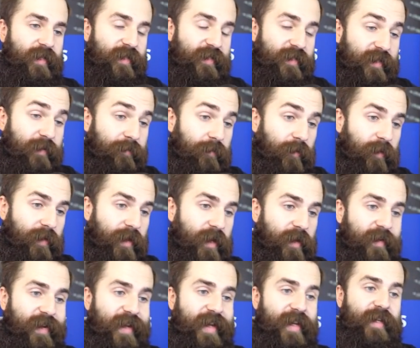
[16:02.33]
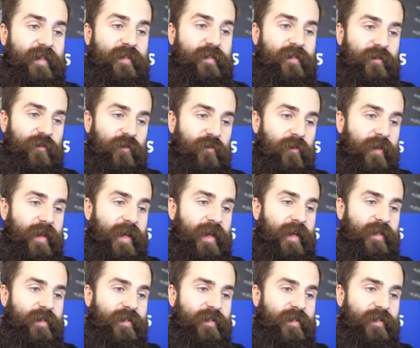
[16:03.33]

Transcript: symbol here is truly